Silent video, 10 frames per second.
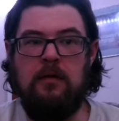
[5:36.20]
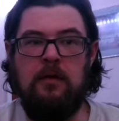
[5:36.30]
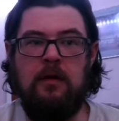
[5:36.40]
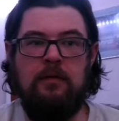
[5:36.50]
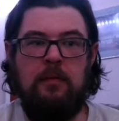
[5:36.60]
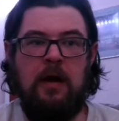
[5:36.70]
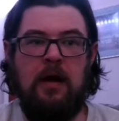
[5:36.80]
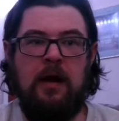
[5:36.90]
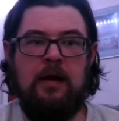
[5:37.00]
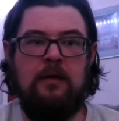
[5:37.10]
of the
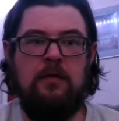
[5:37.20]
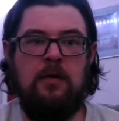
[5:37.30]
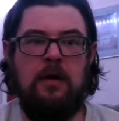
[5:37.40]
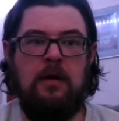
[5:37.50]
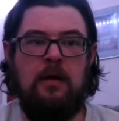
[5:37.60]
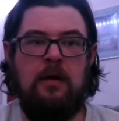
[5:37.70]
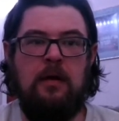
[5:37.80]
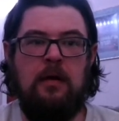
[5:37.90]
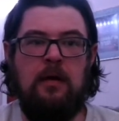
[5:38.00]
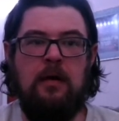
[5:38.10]
berry to it,
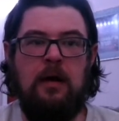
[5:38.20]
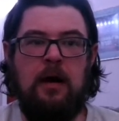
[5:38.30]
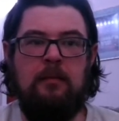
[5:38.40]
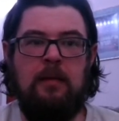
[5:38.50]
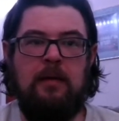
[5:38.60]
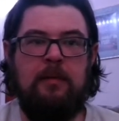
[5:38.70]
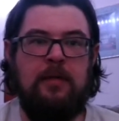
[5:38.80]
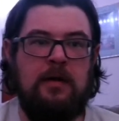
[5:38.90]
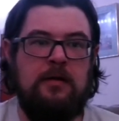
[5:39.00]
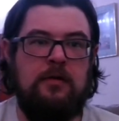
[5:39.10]
uh, maybe up
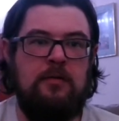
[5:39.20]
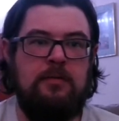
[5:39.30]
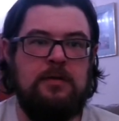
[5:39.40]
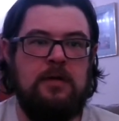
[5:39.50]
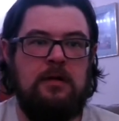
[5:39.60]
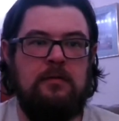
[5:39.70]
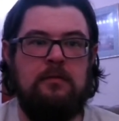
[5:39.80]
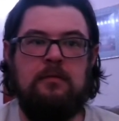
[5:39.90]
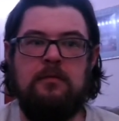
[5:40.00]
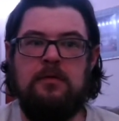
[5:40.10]
that to 2%
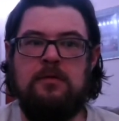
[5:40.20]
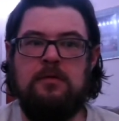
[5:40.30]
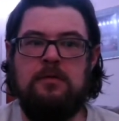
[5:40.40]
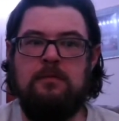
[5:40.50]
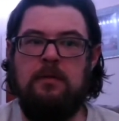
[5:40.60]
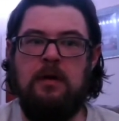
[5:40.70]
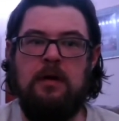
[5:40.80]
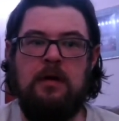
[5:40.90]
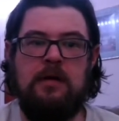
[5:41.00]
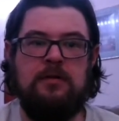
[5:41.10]
juice, but
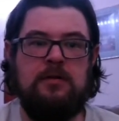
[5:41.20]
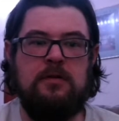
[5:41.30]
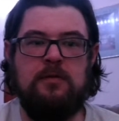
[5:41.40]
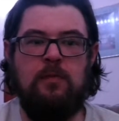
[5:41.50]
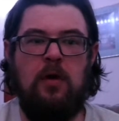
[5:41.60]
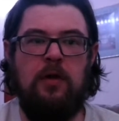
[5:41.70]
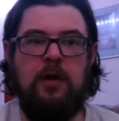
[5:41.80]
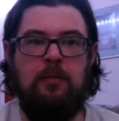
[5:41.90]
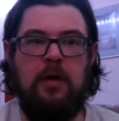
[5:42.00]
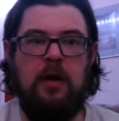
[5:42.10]
that's just a small
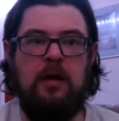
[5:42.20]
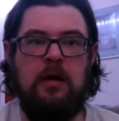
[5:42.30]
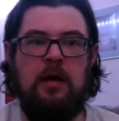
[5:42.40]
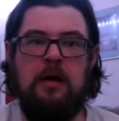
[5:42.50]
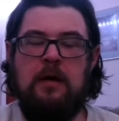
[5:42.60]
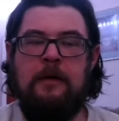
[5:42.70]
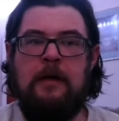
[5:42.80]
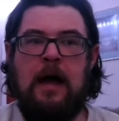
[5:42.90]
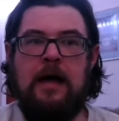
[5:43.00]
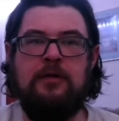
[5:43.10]
nitpick here.
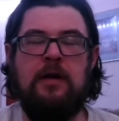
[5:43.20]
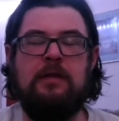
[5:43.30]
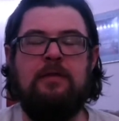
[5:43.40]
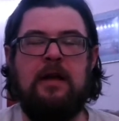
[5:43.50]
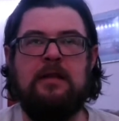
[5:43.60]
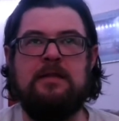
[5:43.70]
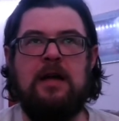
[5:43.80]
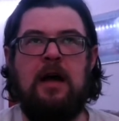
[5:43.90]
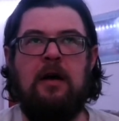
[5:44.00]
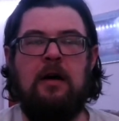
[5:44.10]
I do like the fact that it's
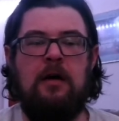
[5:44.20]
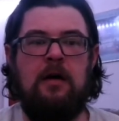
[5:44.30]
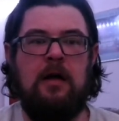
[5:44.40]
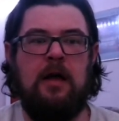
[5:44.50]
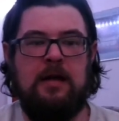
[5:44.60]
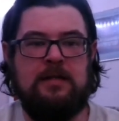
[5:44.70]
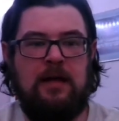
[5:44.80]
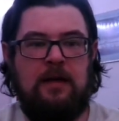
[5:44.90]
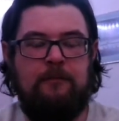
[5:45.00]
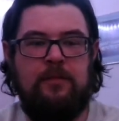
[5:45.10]
higher alcohol
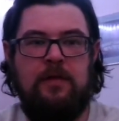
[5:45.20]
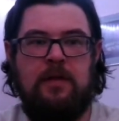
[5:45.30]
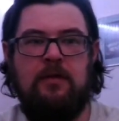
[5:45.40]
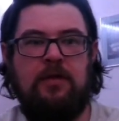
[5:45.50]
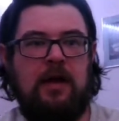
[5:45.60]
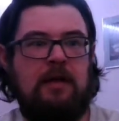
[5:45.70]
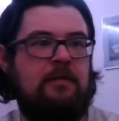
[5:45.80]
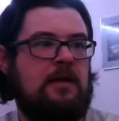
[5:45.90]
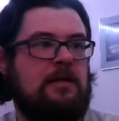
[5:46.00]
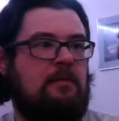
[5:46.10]
content. The other thing I
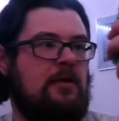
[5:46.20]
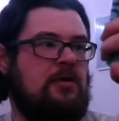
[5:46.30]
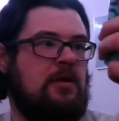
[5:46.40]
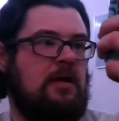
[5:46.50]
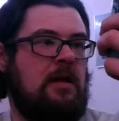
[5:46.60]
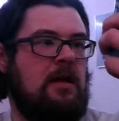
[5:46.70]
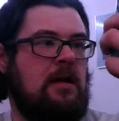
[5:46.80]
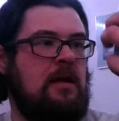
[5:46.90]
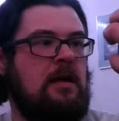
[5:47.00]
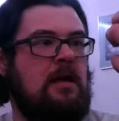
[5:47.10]
forgot to mention
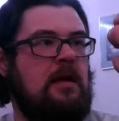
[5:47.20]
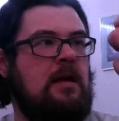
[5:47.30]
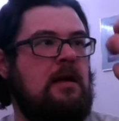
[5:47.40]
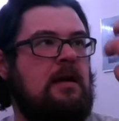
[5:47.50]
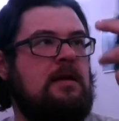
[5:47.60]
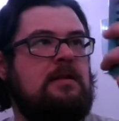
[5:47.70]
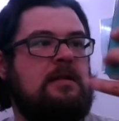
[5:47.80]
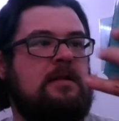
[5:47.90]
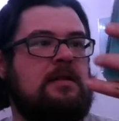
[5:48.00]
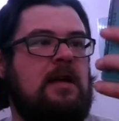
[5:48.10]
is the
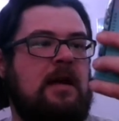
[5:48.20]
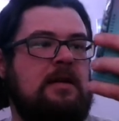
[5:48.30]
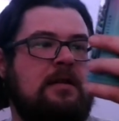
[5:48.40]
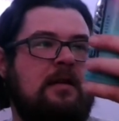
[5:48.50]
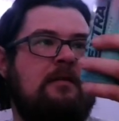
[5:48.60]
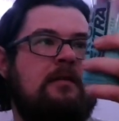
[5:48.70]
size of